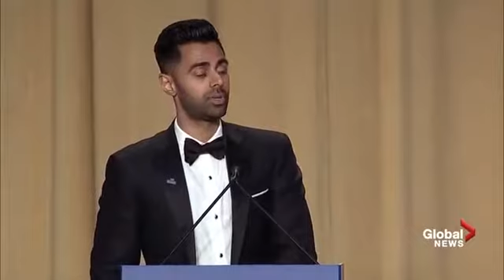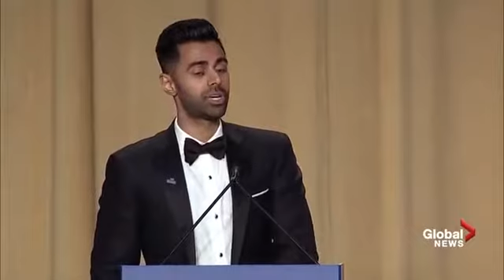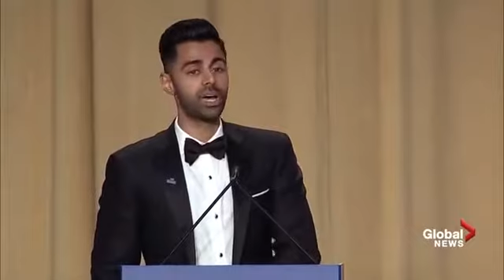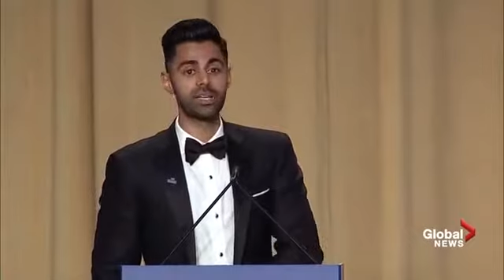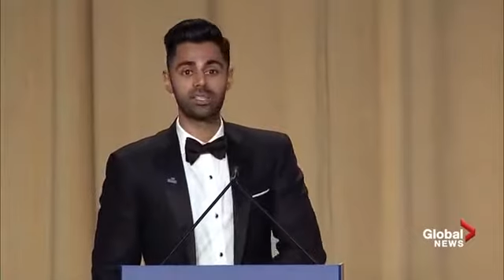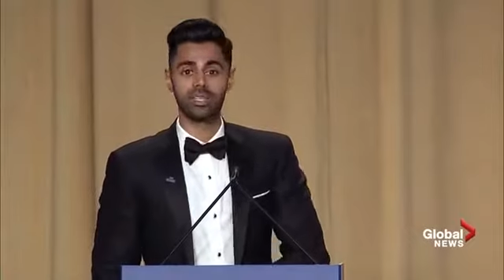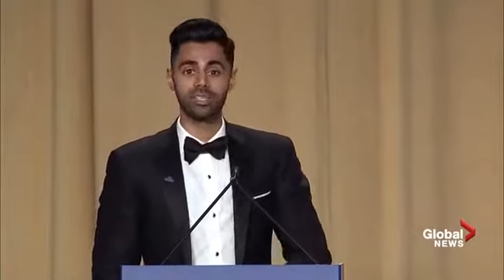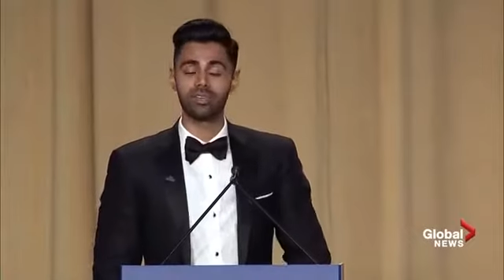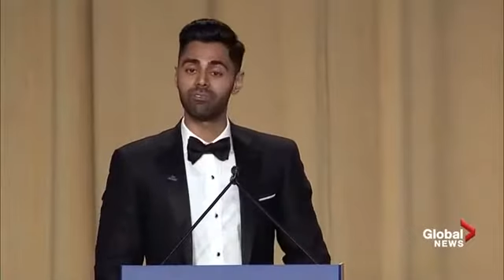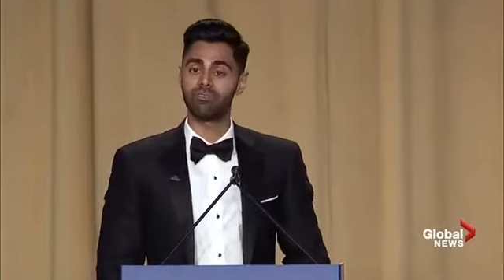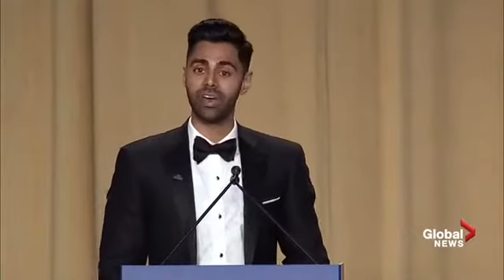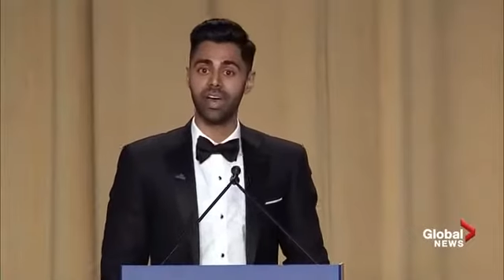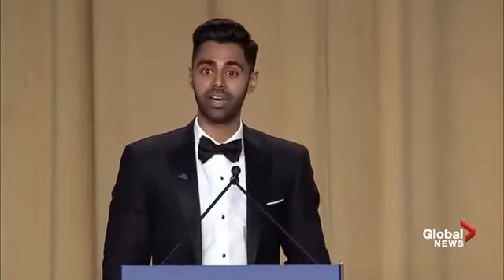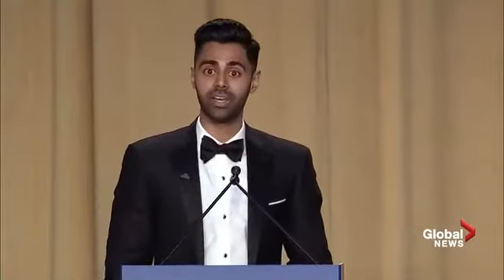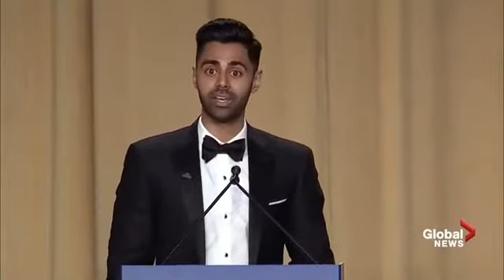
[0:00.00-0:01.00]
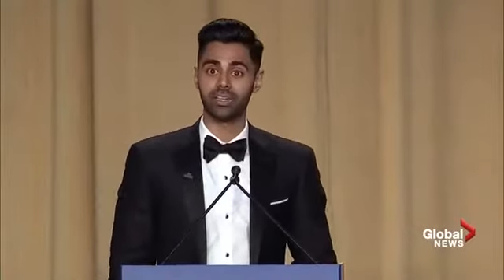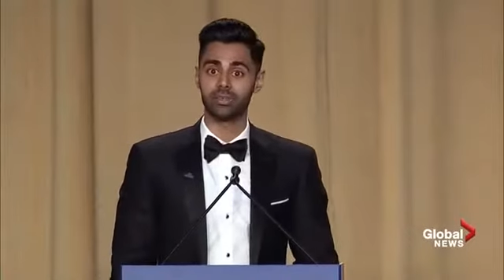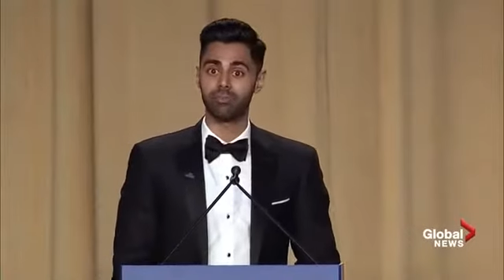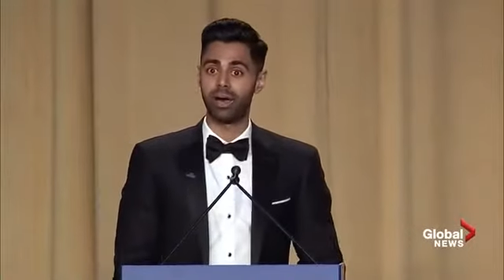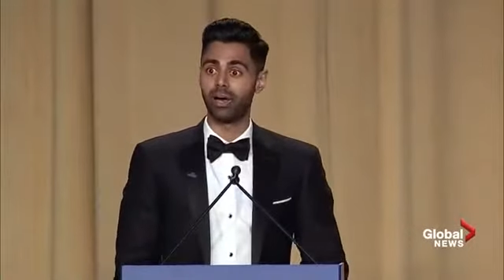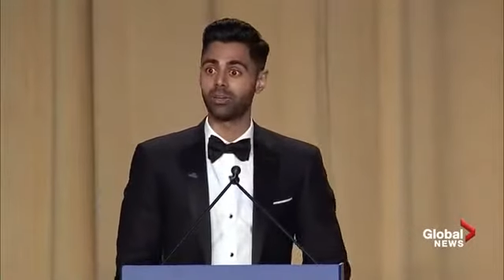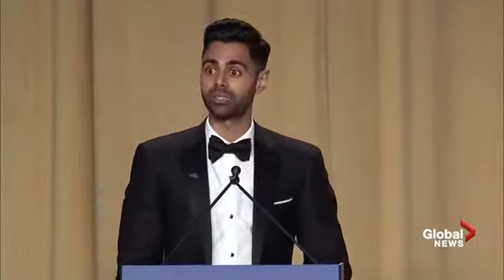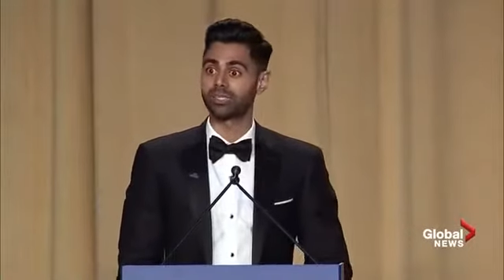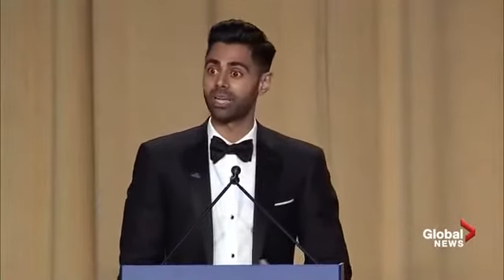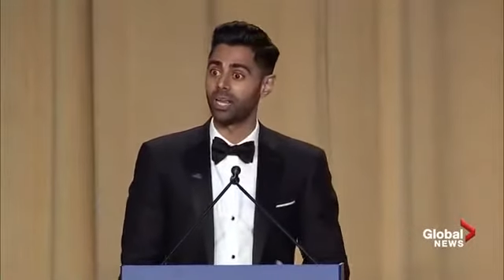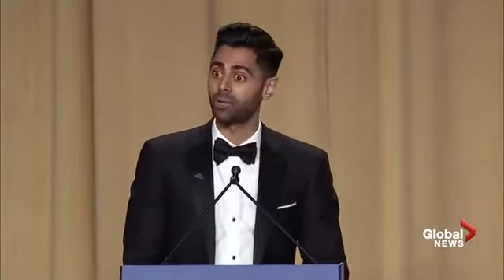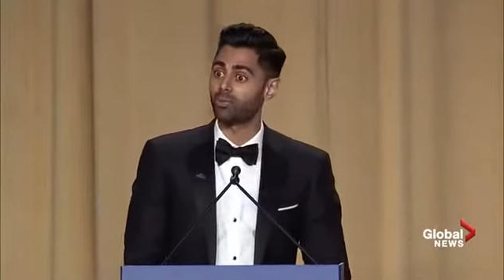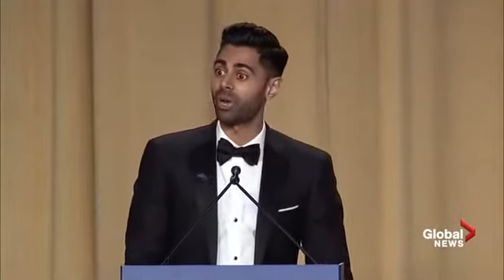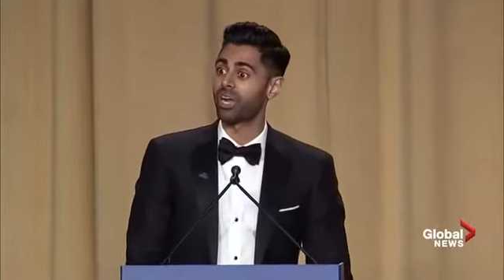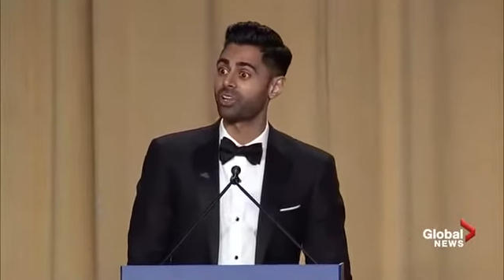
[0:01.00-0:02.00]
Because this event is about
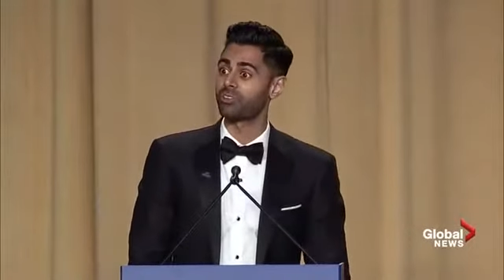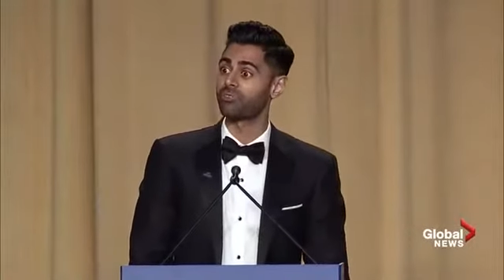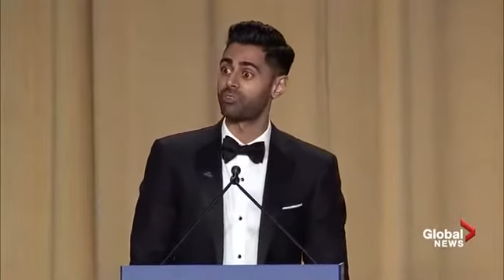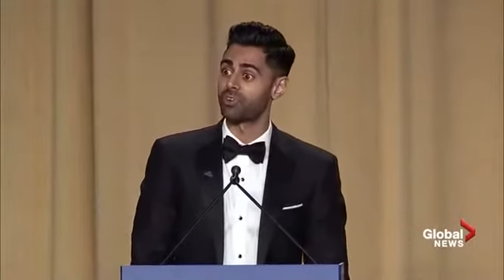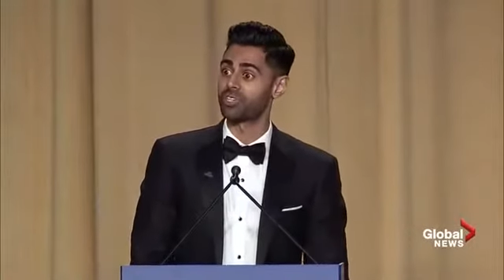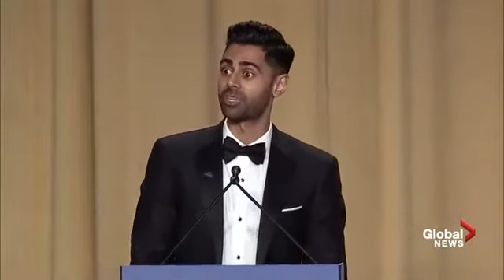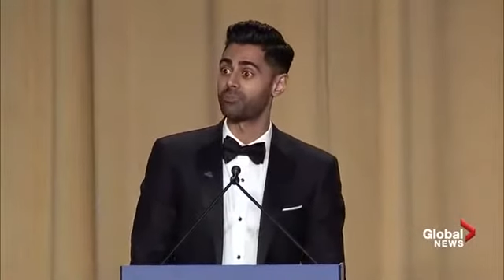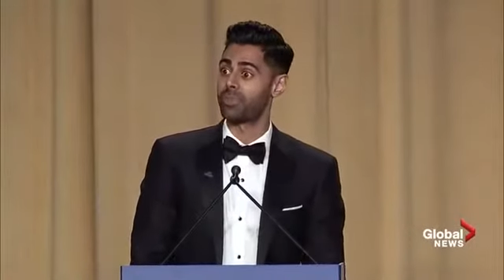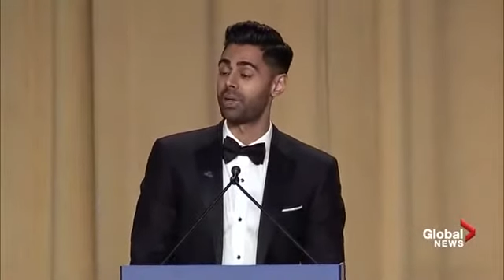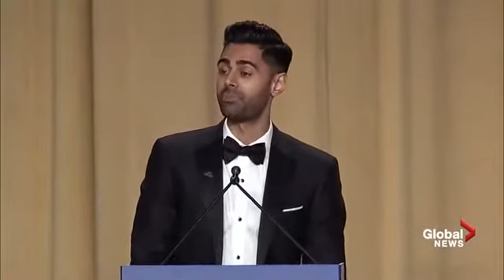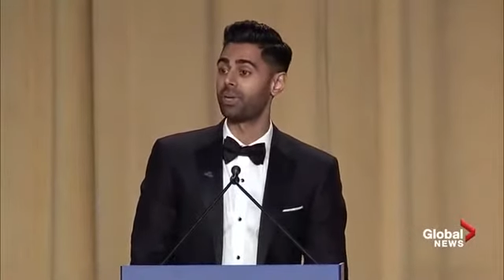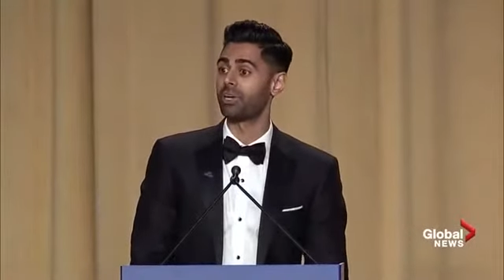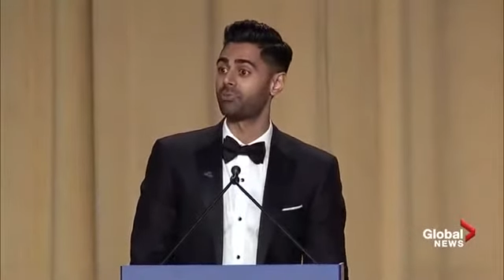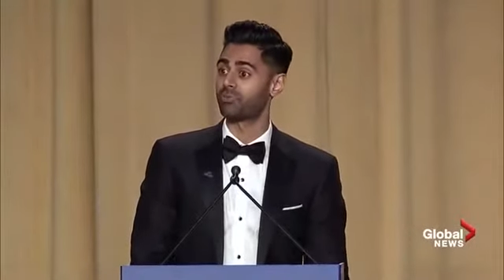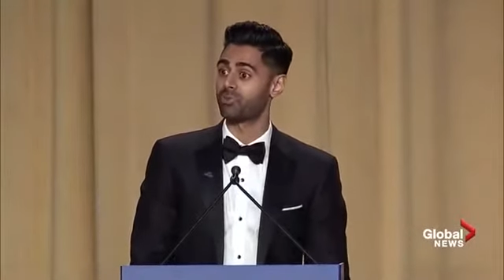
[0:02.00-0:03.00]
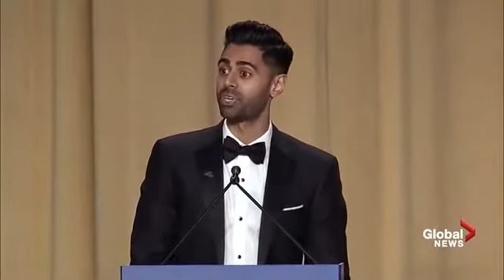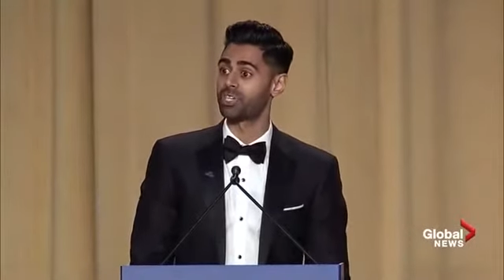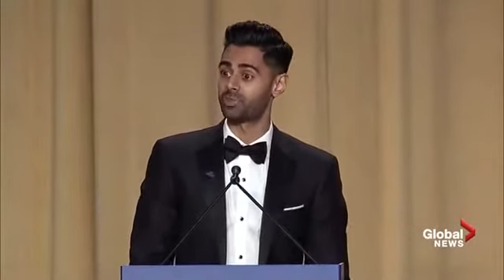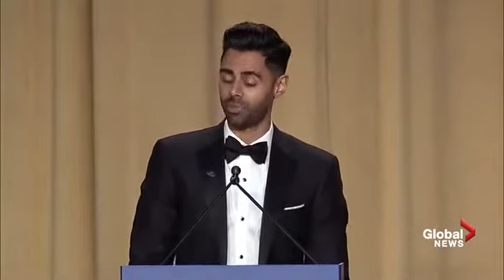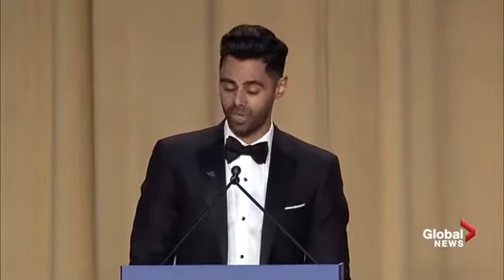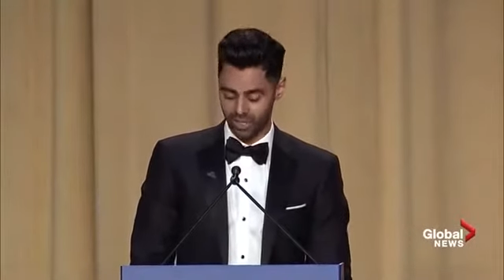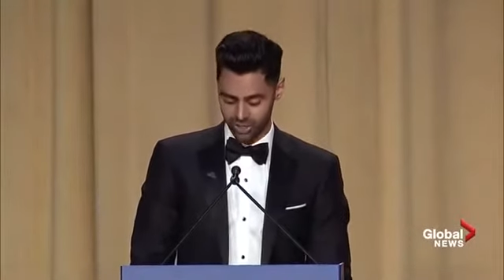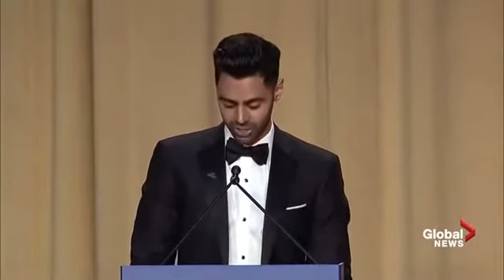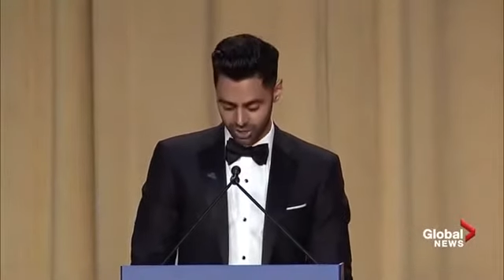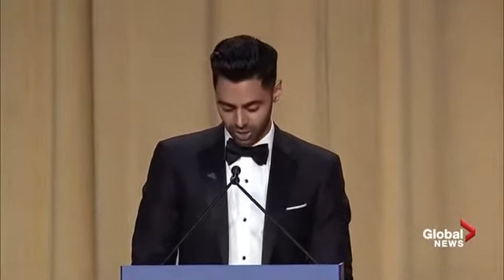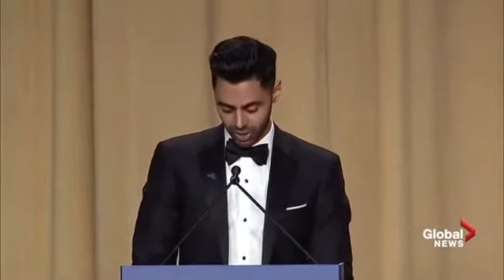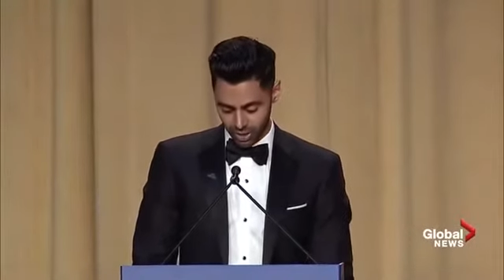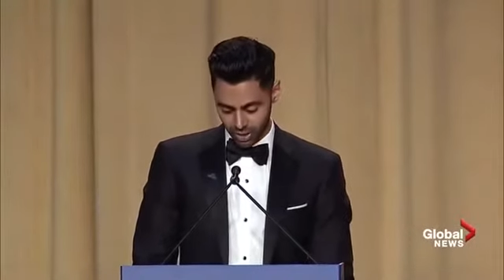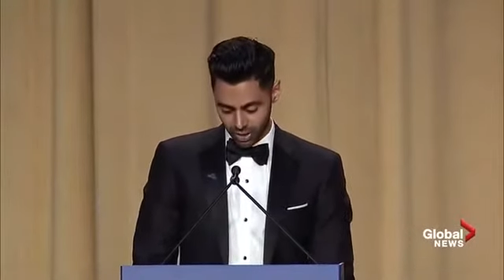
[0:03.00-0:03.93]
celebrating the First Amendment and free speech.